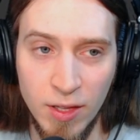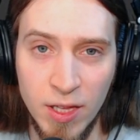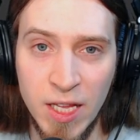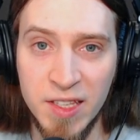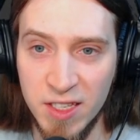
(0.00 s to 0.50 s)

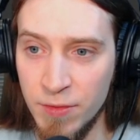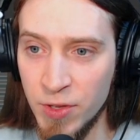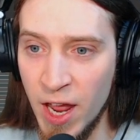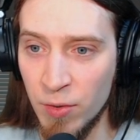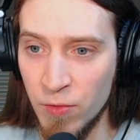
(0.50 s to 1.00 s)
Let's leave
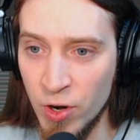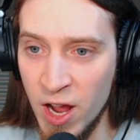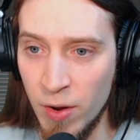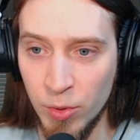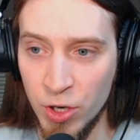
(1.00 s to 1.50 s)
it out for
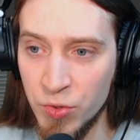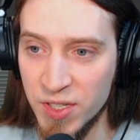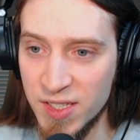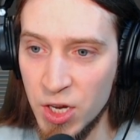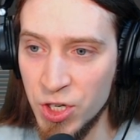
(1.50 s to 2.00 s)
now. I'm going to use
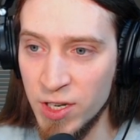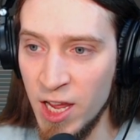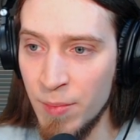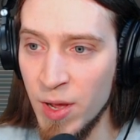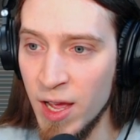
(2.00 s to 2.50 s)
the session
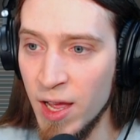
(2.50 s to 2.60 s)
name.